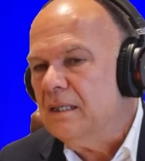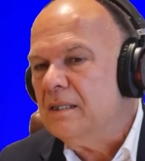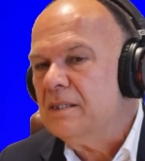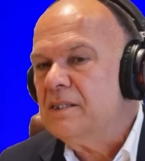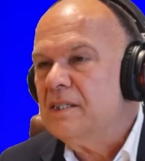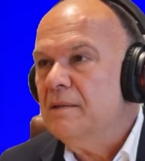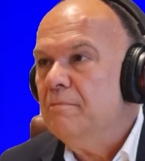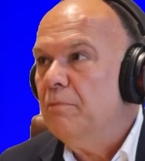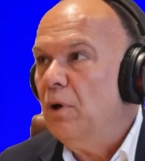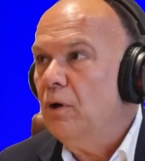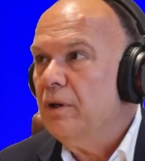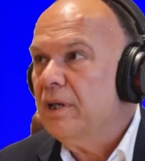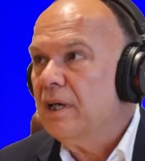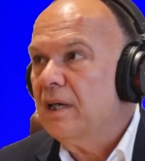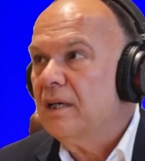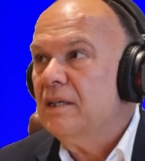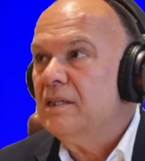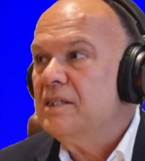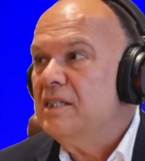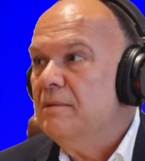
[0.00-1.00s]

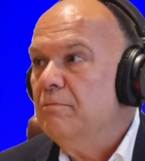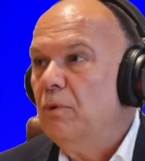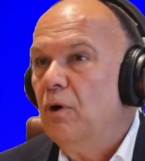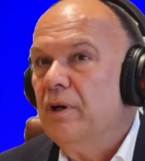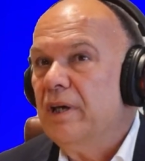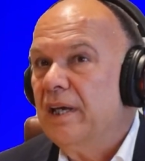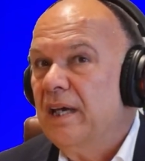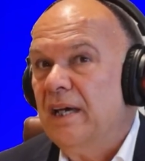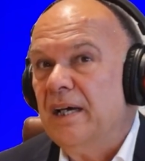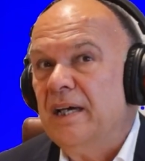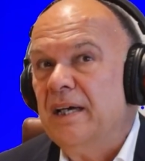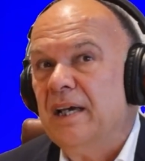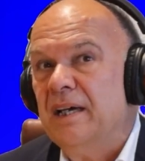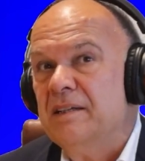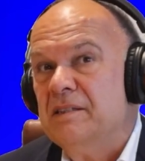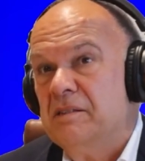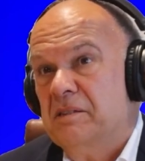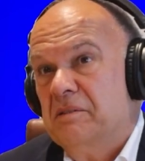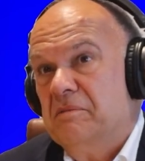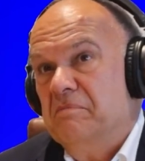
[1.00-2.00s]
Symbolic AI
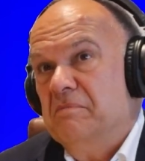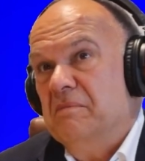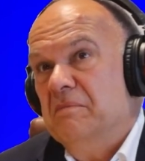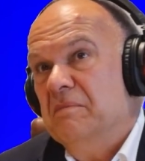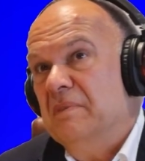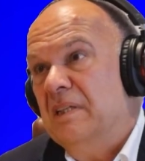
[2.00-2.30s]
has